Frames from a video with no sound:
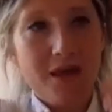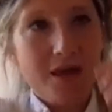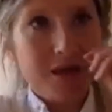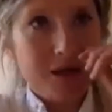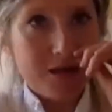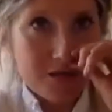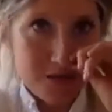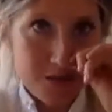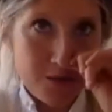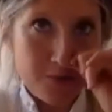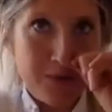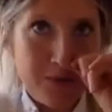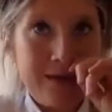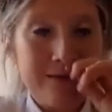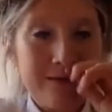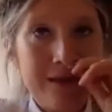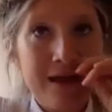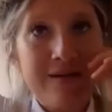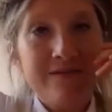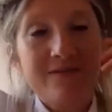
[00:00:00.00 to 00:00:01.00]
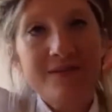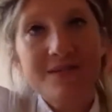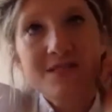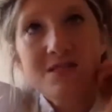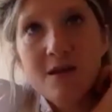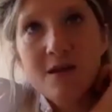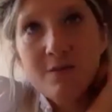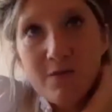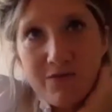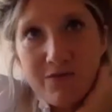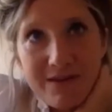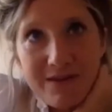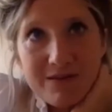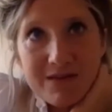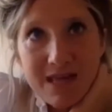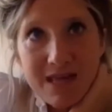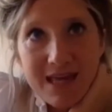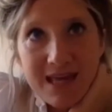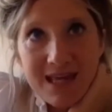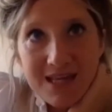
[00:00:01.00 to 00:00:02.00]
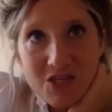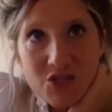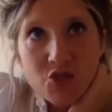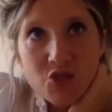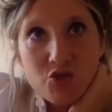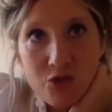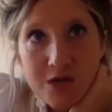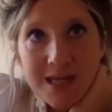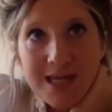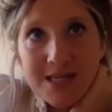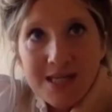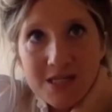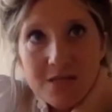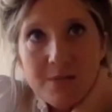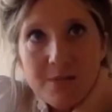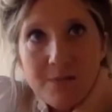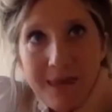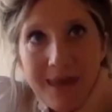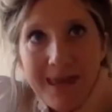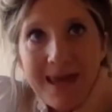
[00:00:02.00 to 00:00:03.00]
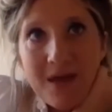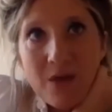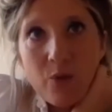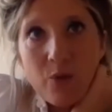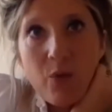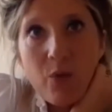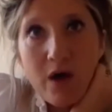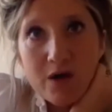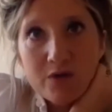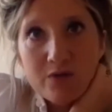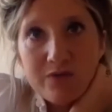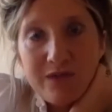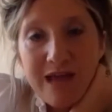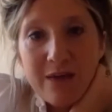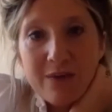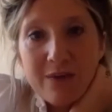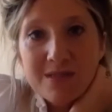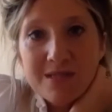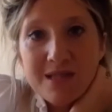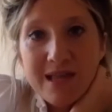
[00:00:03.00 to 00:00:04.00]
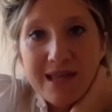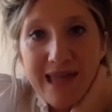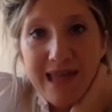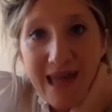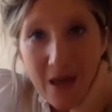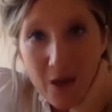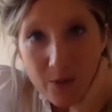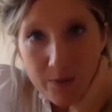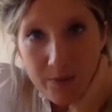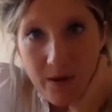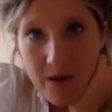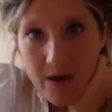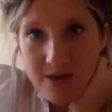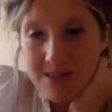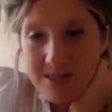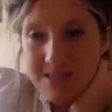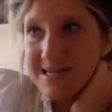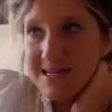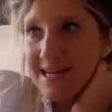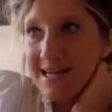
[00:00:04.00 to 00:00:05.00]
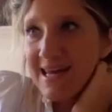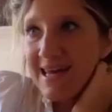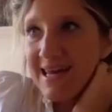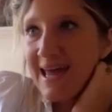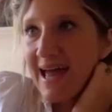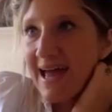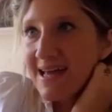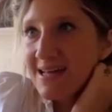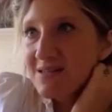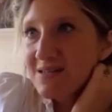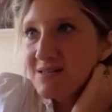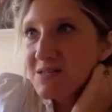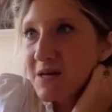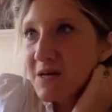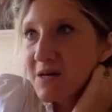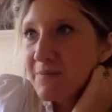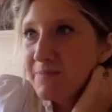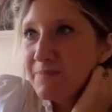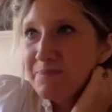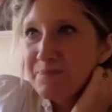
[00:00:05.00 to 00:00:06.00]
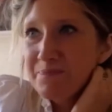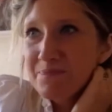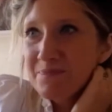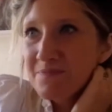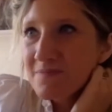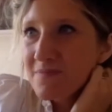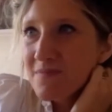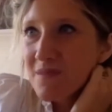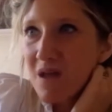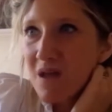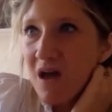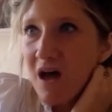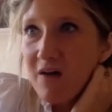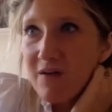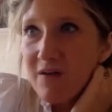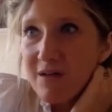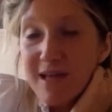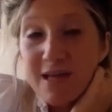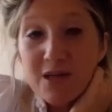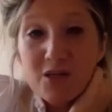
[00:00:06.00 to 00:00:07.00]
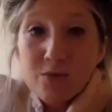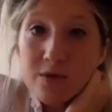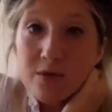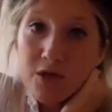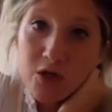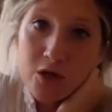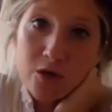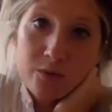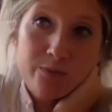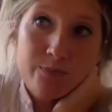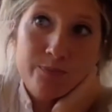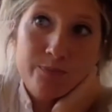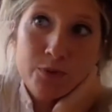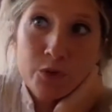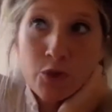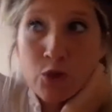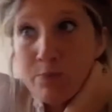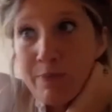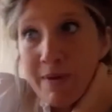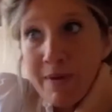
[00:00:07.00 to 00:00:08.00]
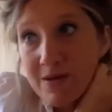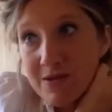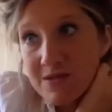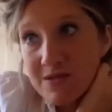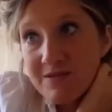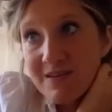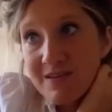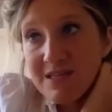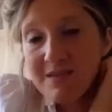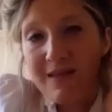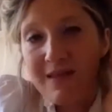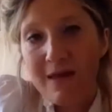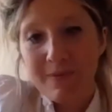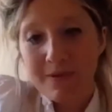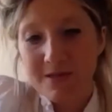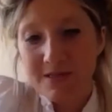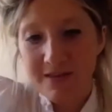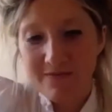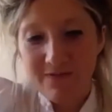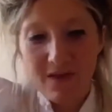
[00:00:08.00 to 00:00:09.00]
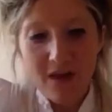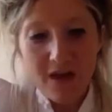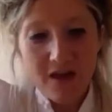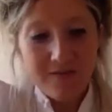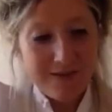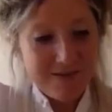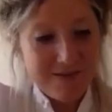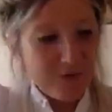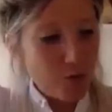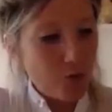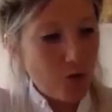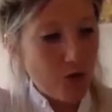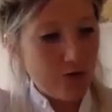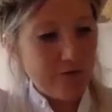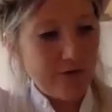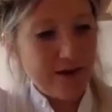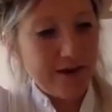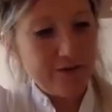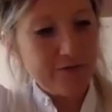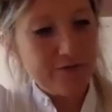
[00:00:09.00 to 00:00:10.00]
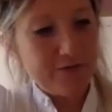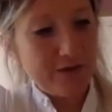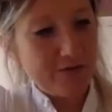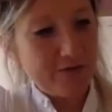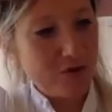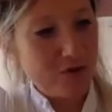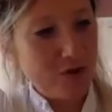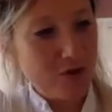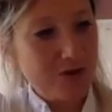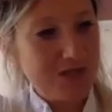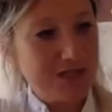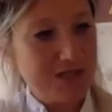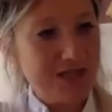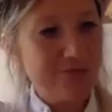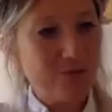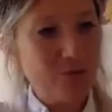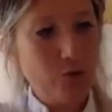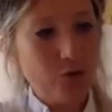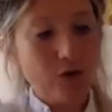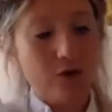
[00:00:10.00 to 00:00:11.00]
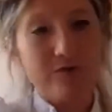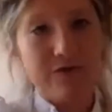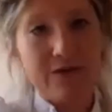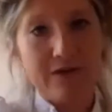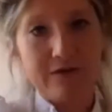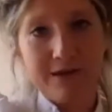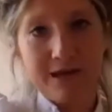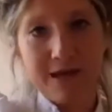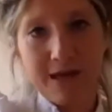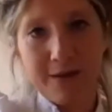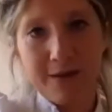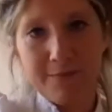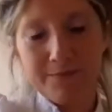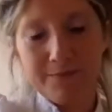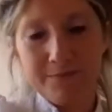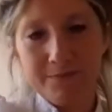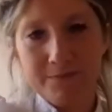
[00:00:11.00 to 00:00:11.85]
So at this time of year, it is tricky to pick wildflowers like cow parsley and like, you know, bluebells and things like that, because they've all got a very, if you notice, they've all got a very kind